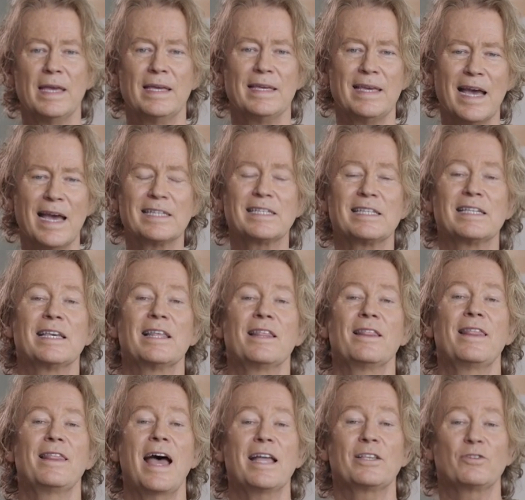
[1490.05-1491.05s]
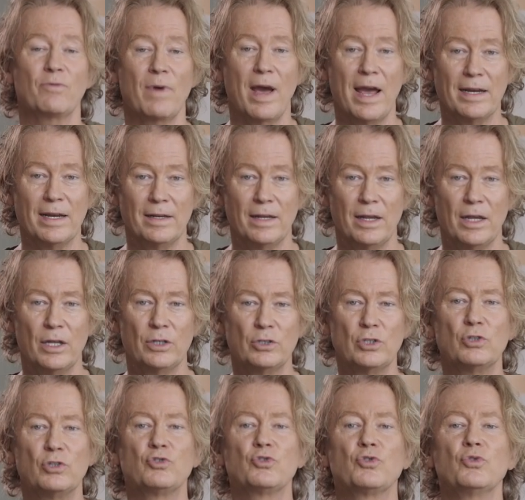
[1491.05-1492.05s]
Yes, that's right.
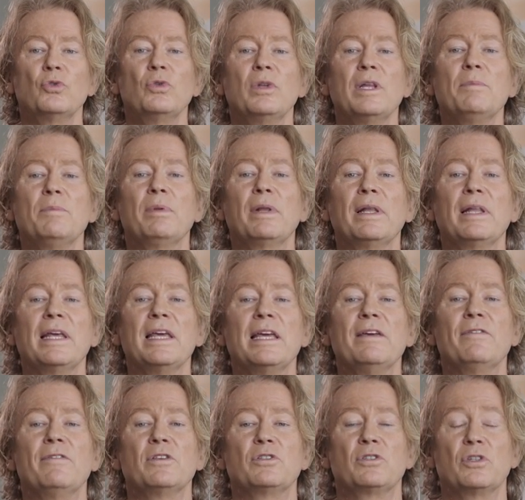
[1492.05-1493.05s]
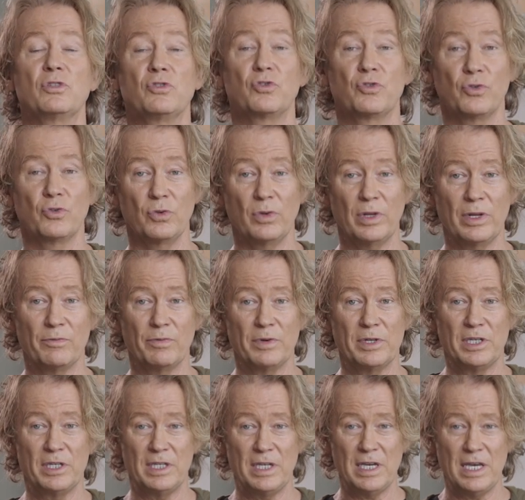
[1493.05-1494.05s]
To truly believe is to truly
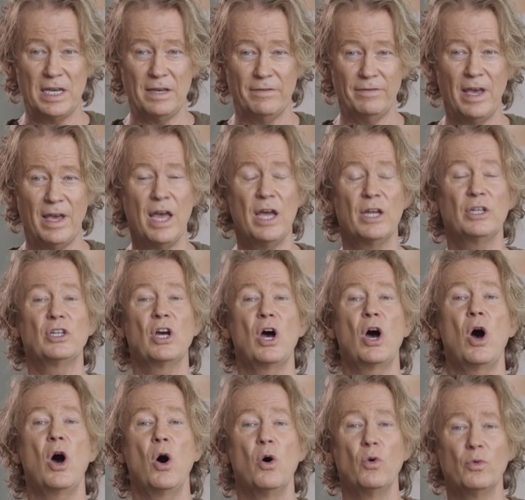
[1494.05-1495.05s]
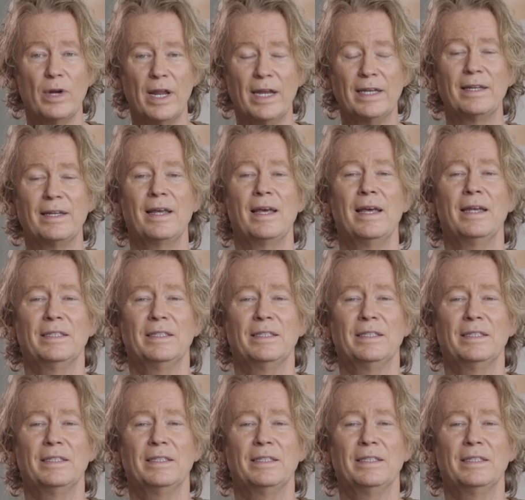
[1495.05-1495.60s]
receive, to own it,